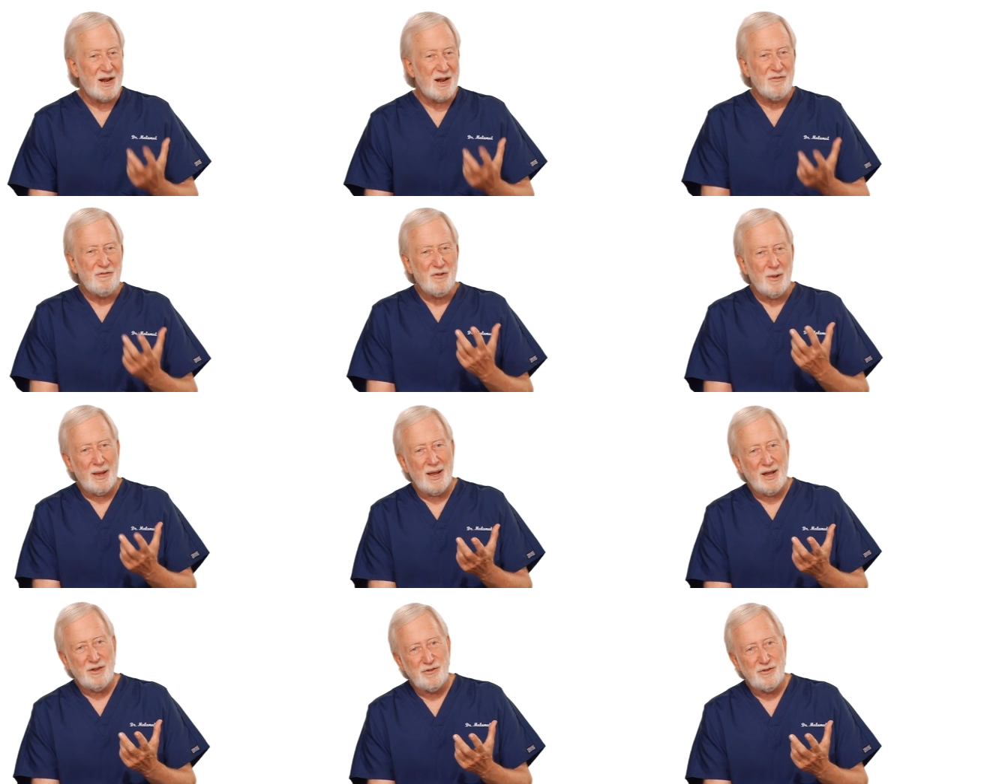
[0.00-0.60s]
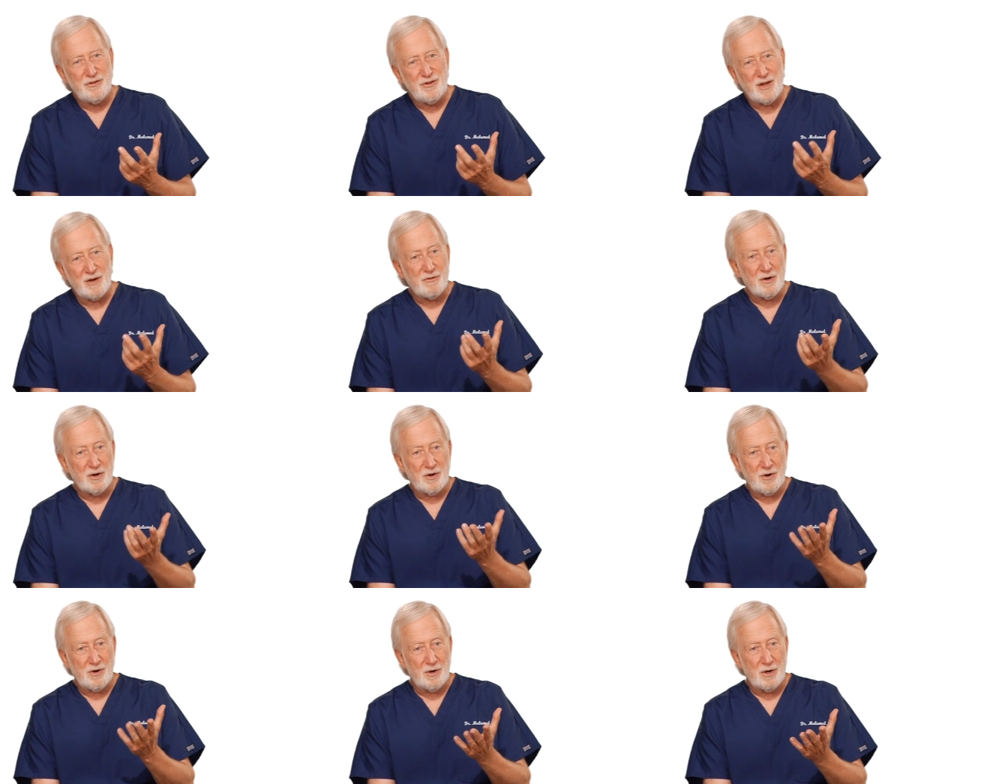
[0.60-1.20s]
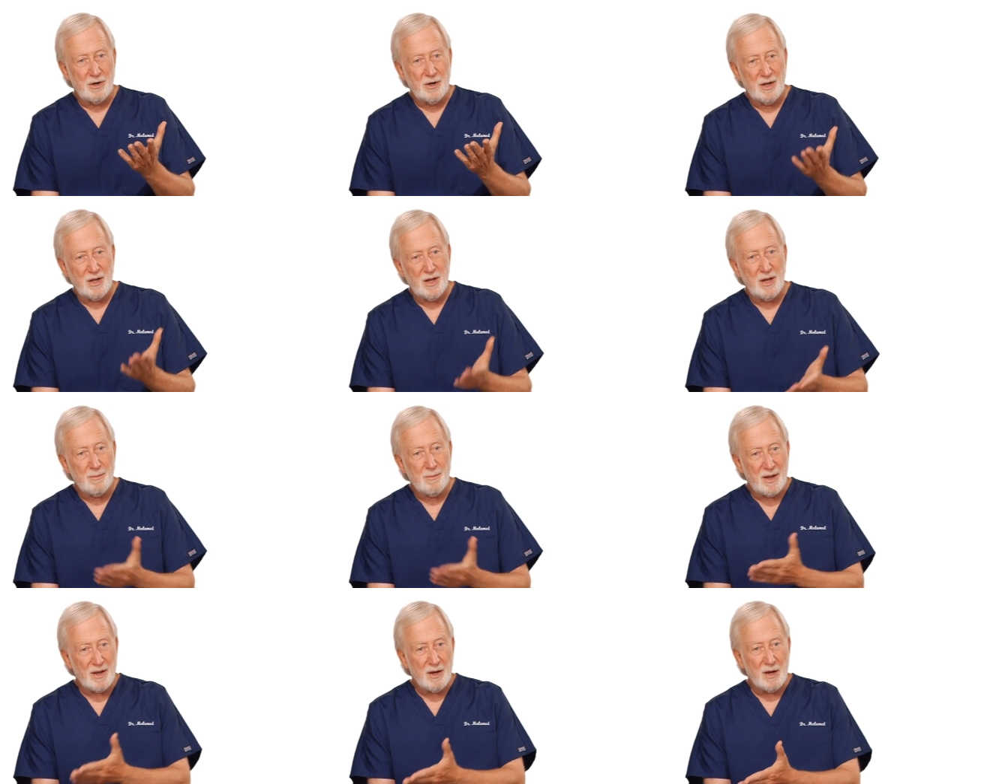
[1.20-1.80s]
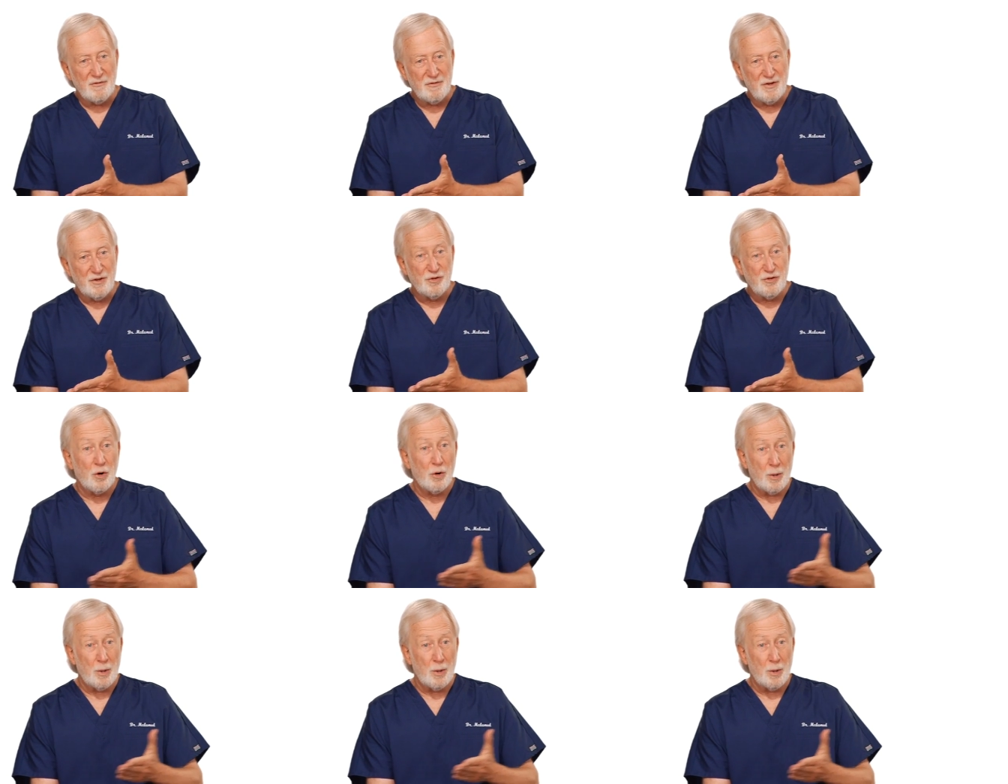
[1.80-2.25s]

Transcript: anaphylaxis ever occurred in my office,